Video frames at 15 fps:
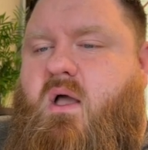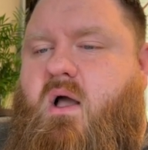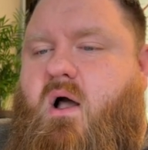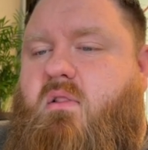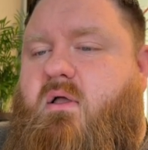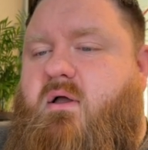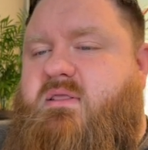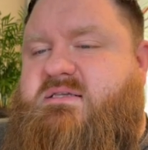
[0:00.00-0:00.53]

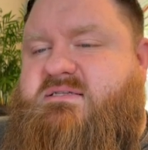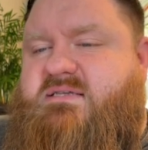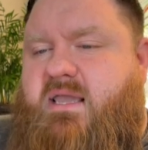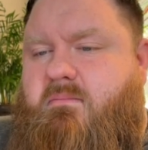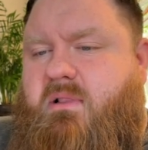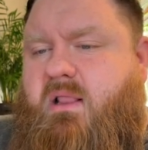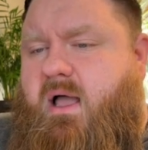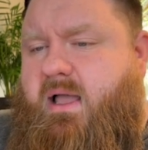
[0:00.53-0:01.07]
Along the
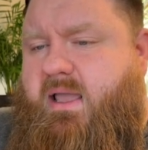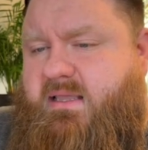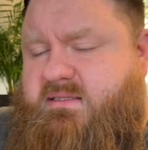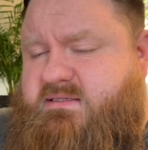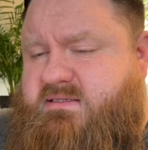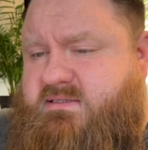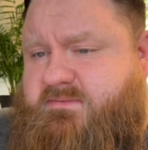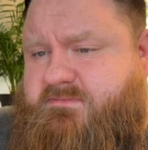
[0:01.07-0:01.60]
same
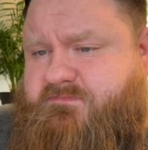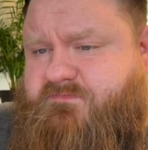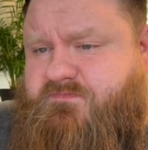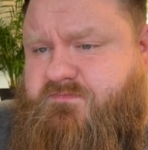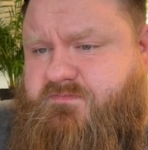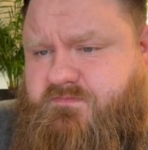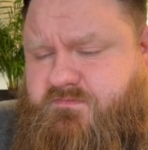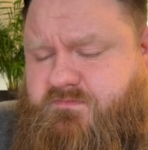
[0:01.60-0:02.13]
lines,
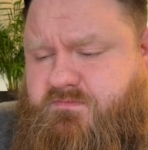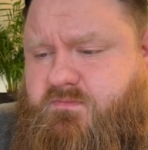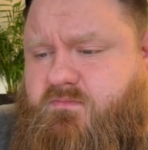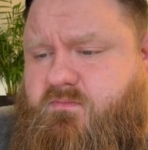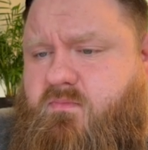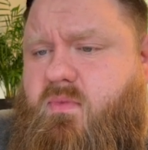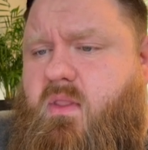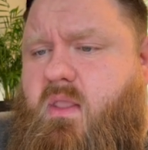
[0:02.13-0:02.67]

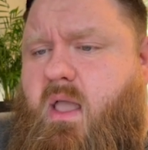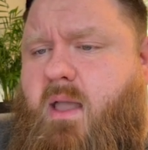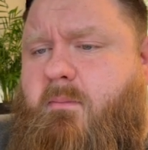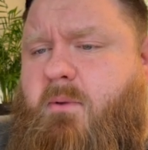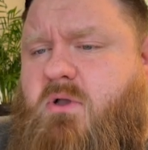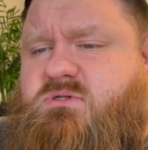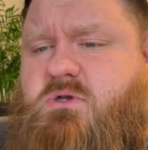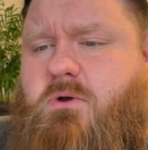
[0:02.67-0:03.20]
I'm
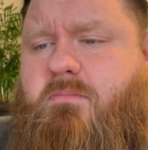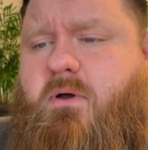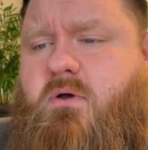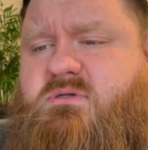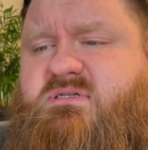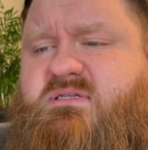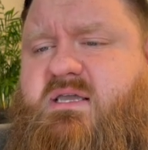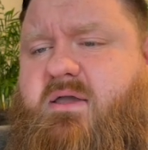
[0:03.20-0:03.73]
also
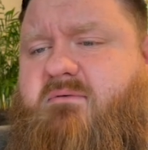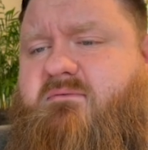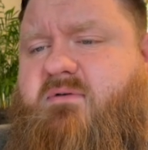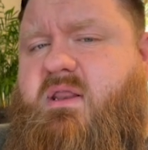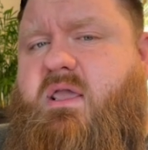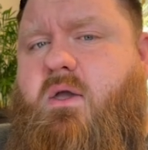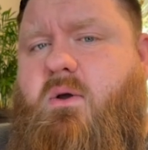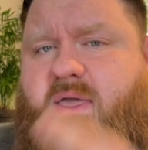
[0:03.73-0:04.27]
posting a
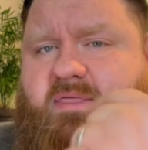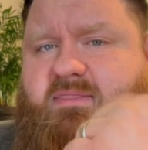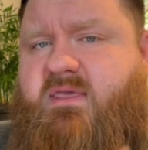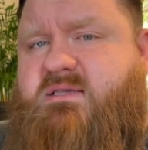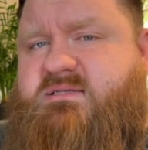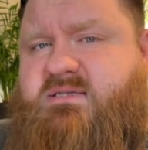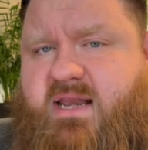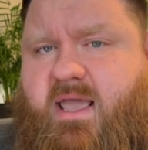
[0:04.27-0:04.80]
video in
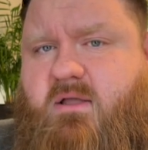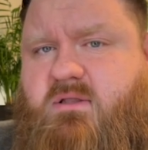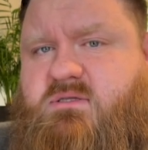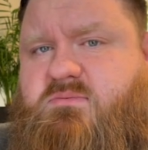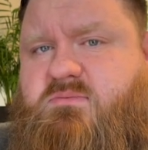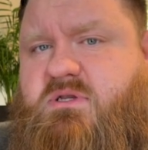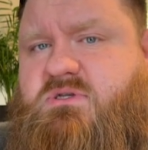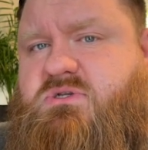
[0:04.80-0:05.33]
this
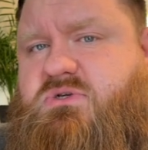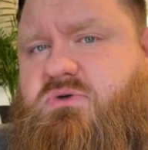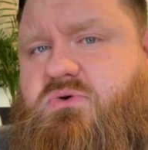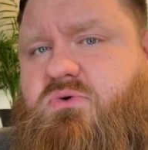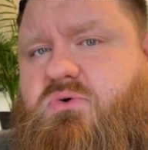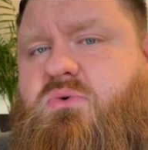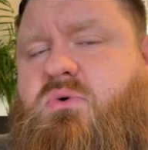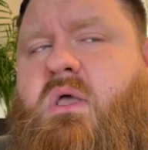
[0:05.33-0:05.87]
announcement
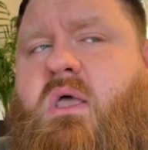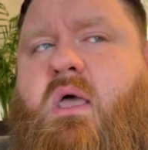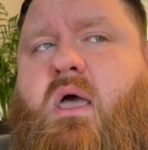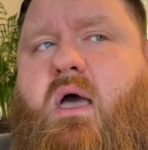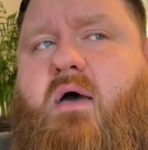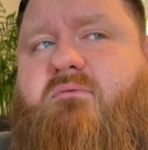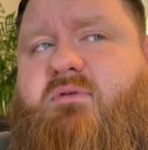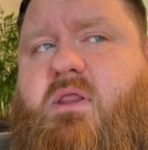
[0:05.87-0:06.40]
to
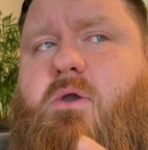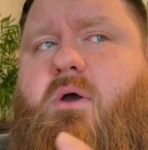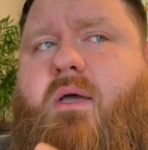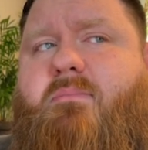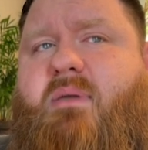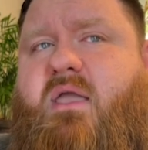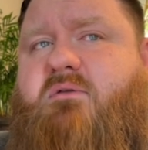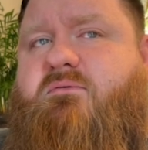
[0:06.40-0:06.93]
a video I
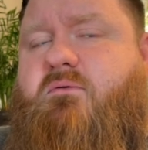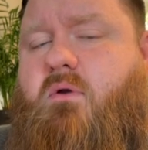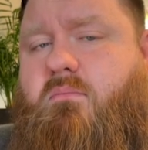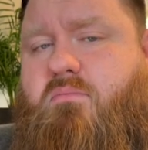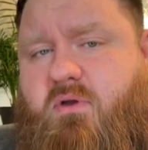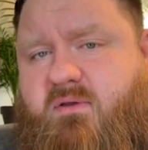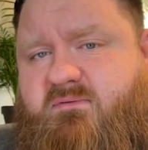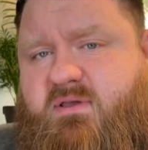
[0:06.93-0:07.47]
made for a
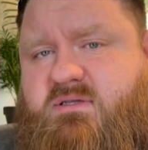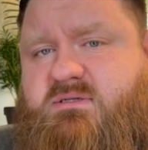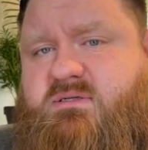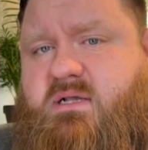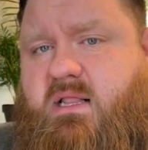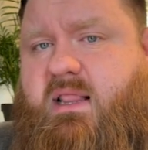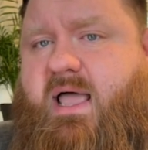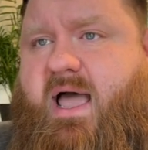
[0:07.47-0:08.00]
previous
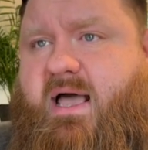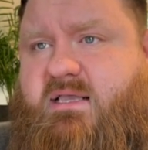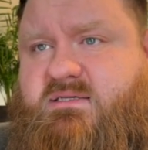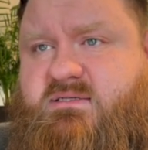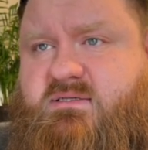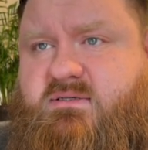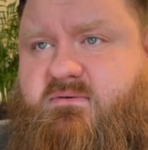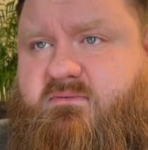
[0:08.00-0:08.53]

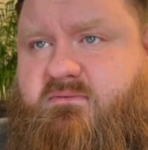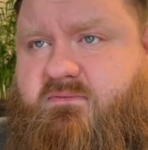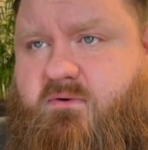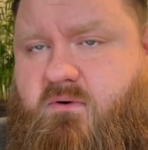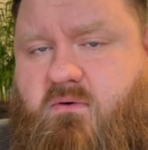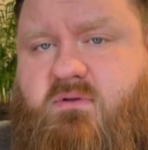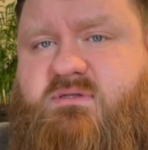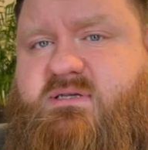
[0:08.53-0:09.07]
class
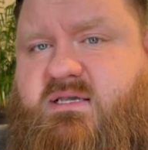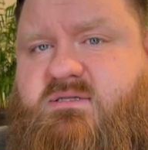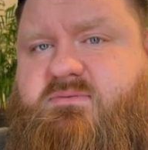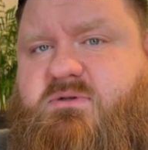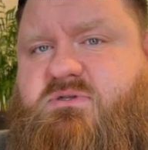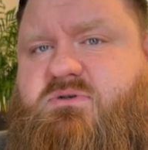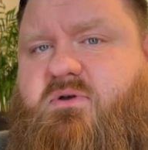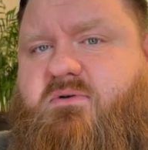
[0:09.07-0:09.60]
for Old
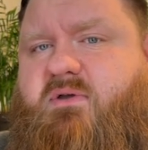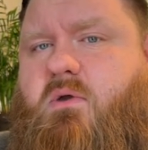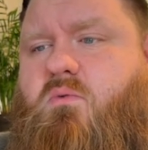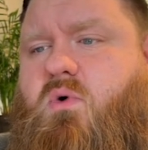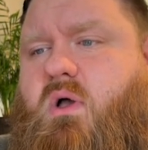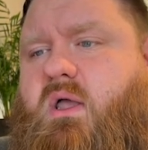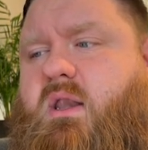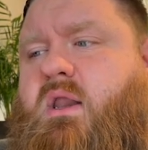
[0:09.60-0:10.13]
Testament Survey
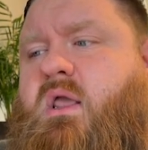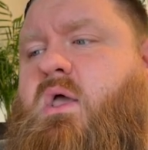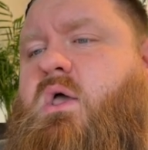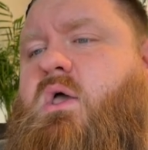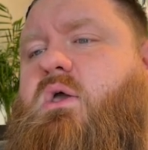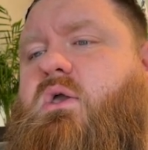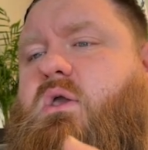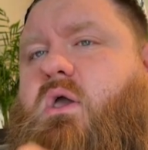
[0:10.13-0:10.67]
1,
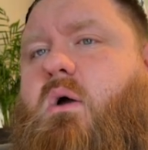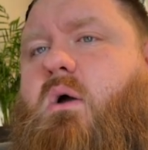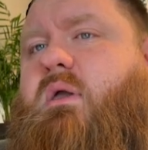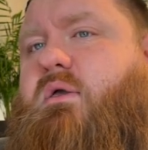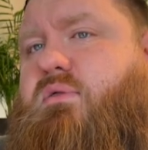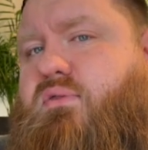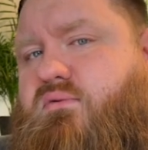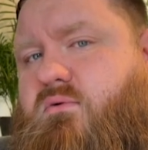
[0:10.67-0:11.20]

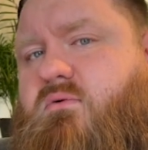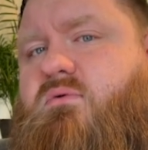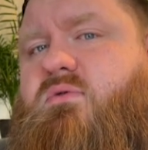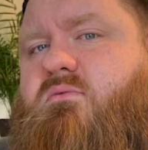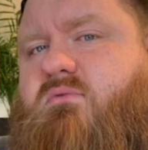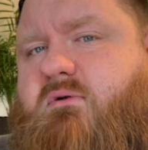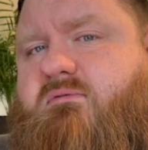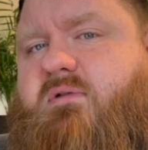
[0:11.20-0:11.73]
going through
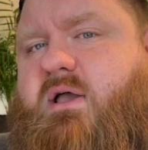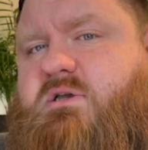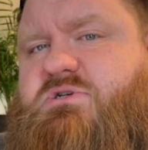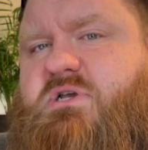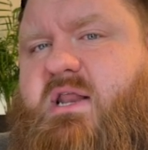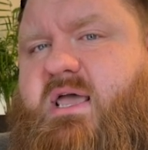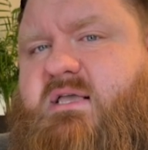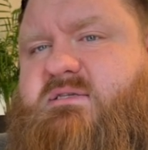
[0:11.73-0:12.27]
the
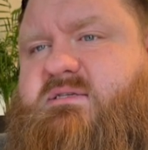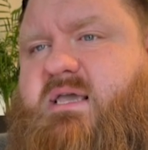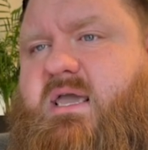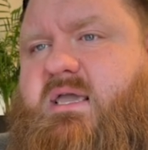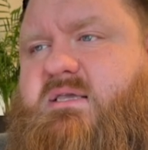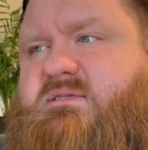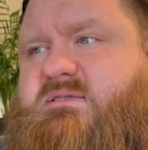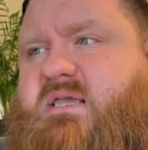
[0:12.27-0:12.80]
reflection
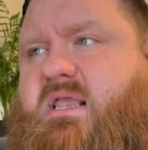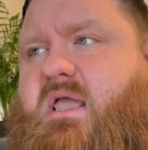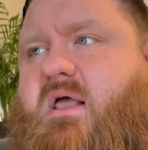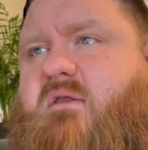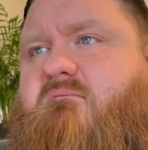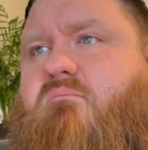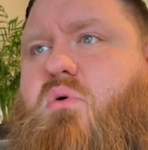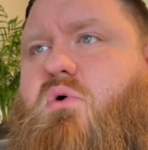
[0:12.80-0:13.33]
essays and
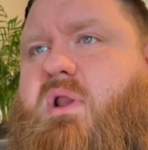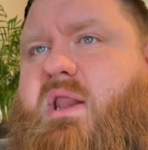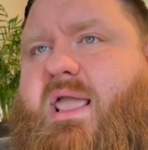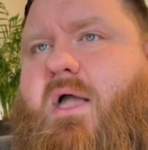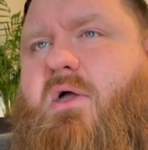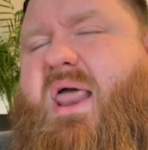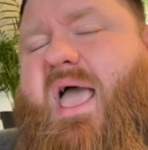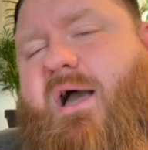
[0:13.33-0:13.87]
kind of pointing
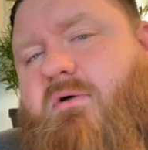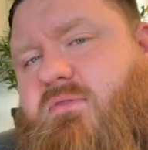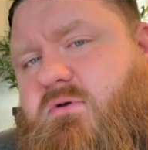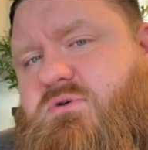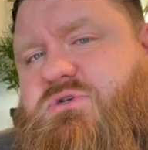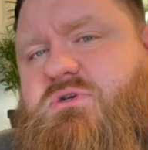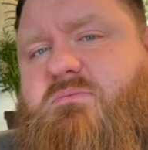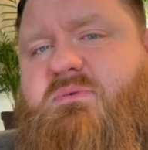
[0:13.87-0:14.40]
out how
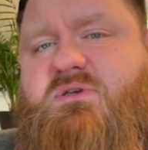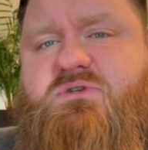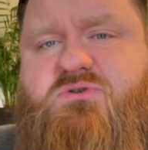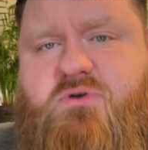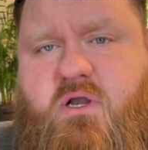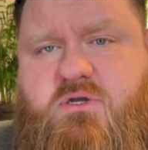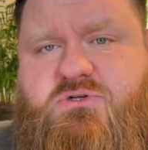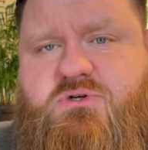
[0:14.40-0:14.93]
those should be
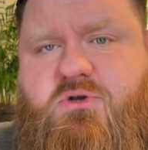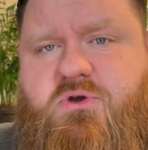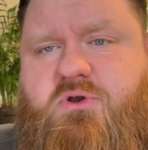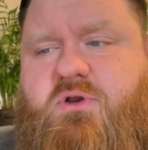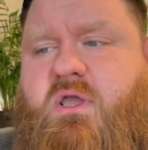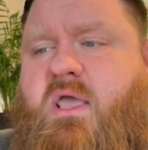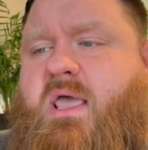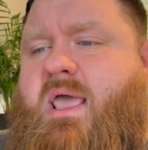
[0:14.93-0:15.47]

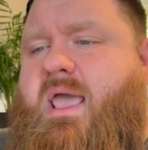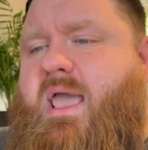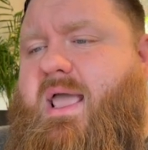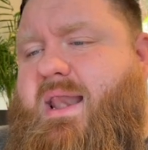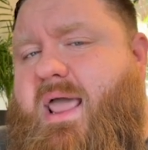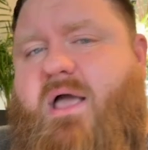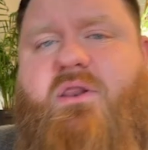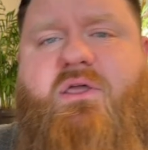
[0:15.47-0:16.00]
structured
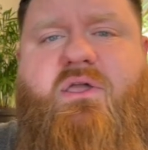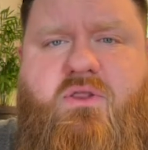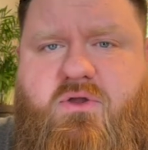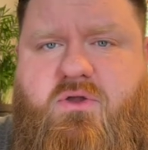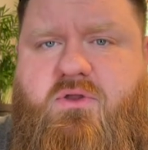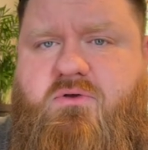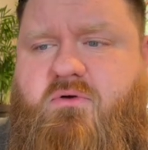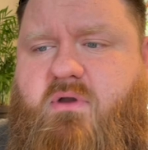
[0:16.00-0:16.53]
and how to get a
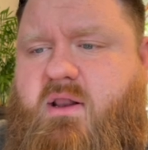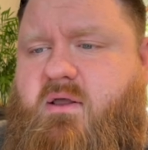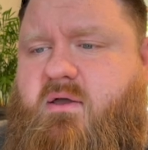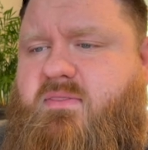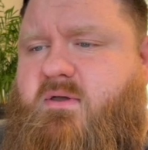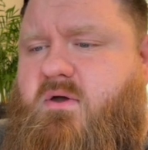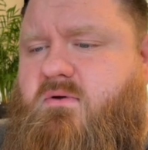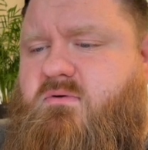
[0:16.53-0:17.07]
good grade
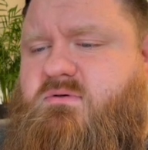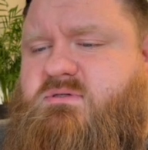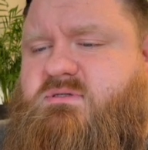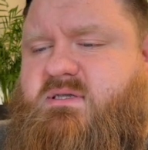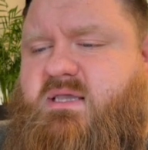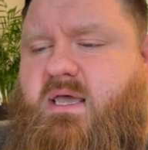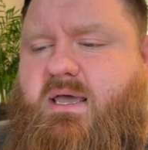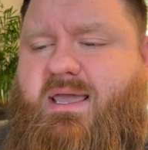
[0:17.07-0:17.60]
on
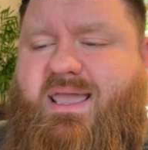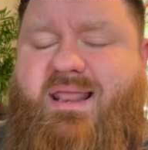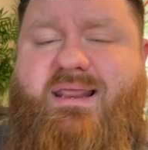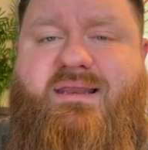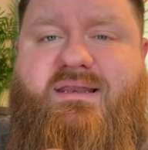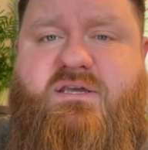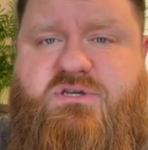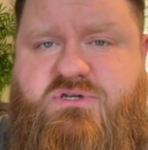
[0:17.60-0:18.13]
those uh, in
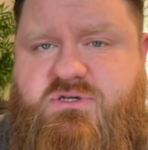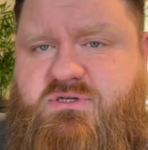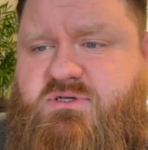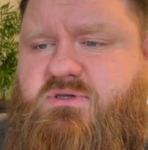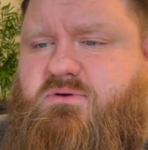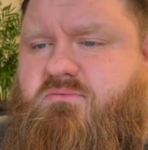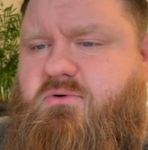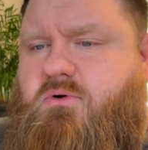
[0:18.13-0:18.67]
addition to
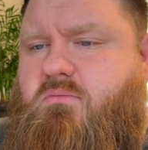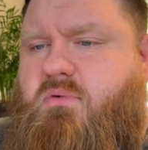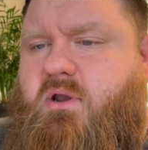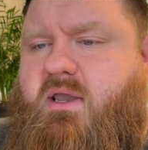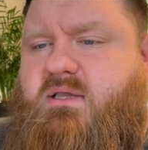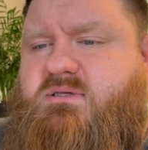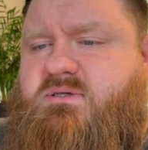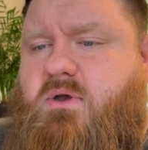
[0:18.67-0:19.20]
the
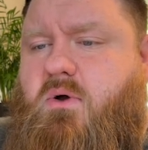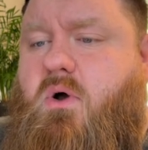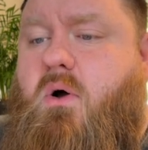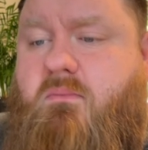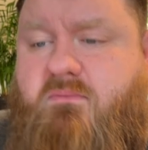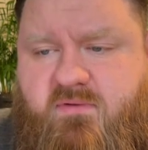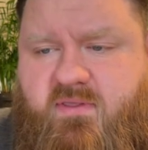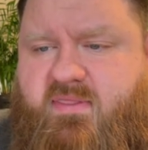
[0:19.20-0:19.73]
rubric. So
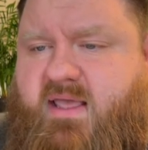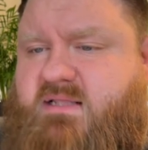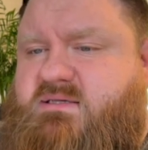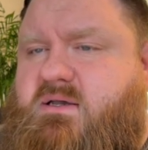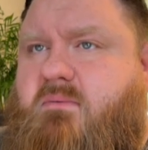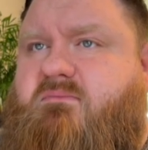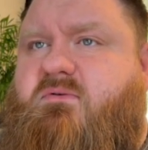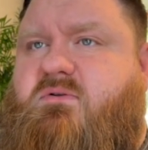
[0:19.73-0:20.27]
hopefully that's
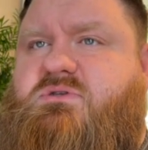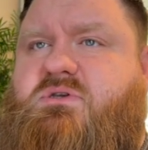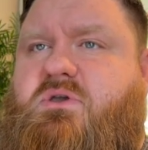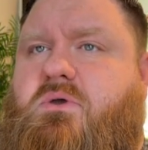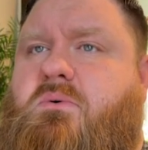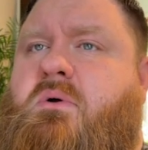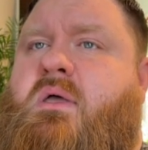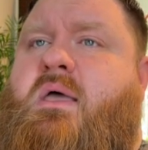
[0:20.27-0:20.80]
helpful to
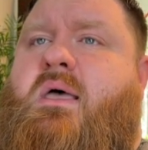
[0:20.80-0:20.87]
you.